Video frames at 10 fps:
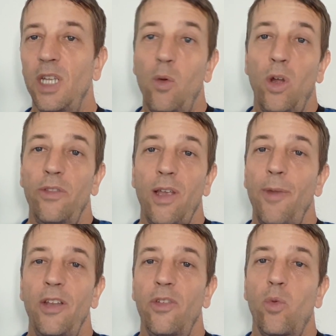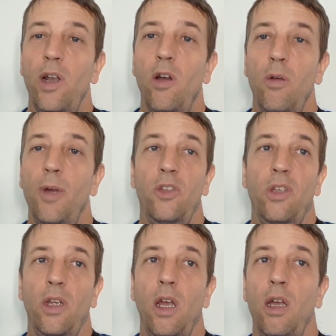And one time I just went home. I was
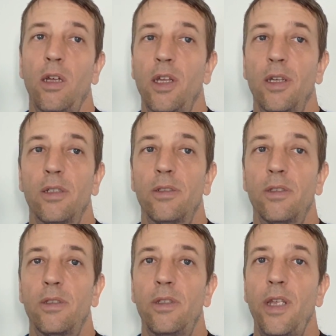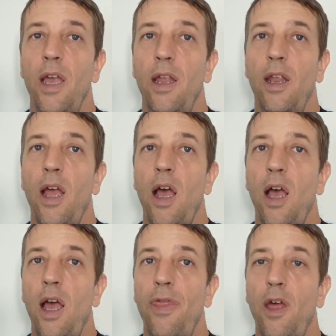like, oh, yeah,
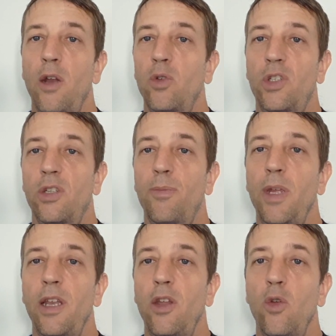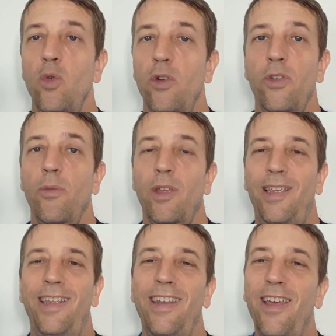I thought it was just me and you or
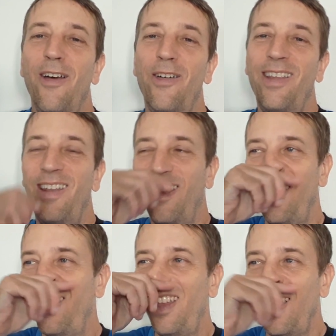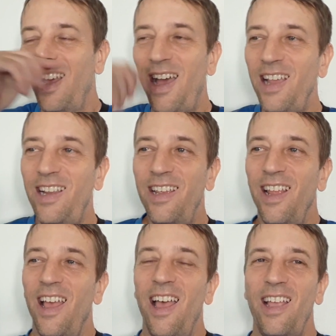something. I
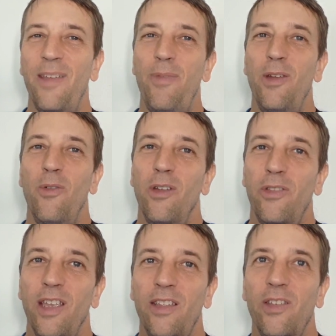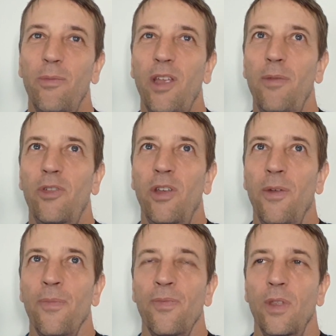could be a real dick sometimes.
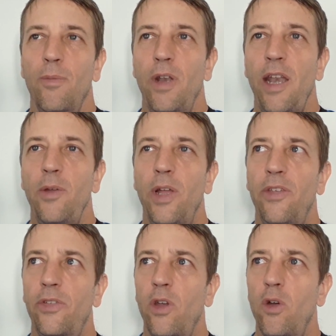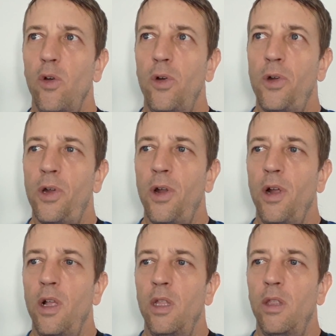But anyway, so,
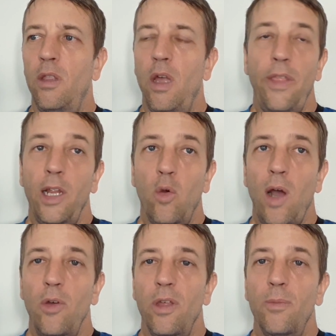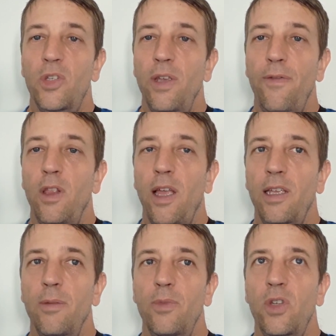and then go out with them. See if you like them.